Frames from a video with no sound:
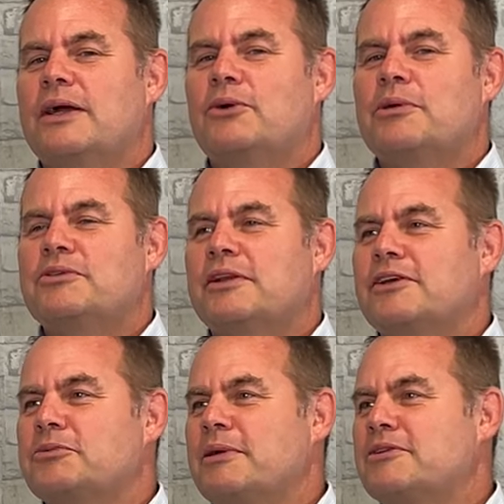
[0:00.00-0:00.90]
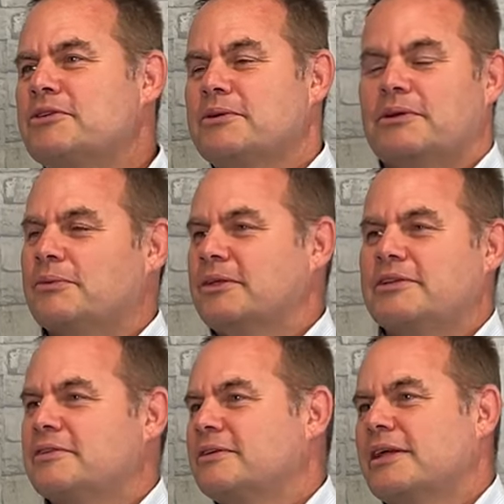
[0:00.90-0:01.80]
almost at the expense of it. We
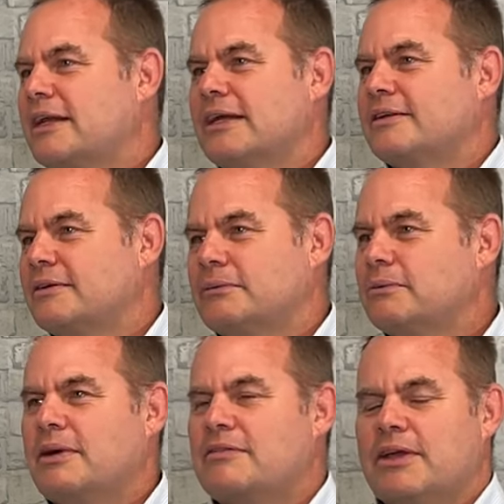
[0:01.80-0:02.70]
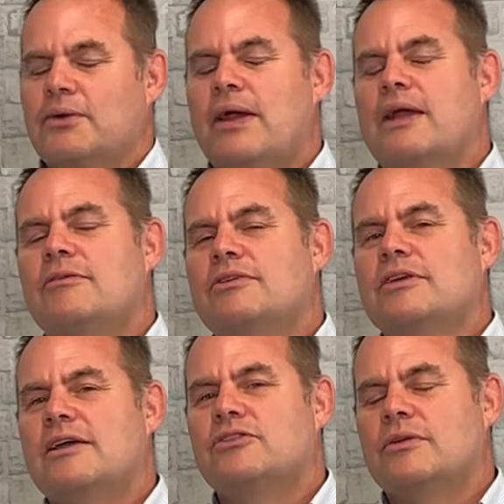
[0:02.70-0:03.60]
just clicked, and we're having a great
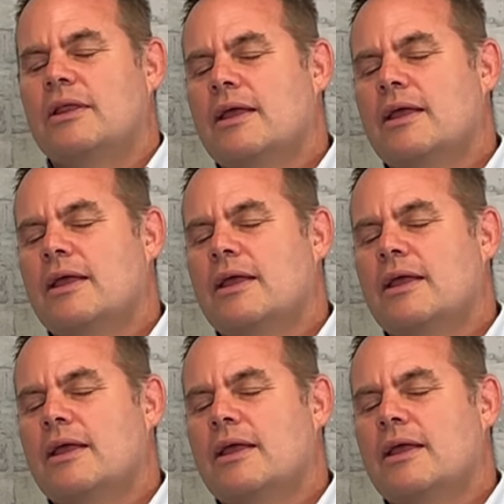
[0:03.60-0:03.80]
conversation.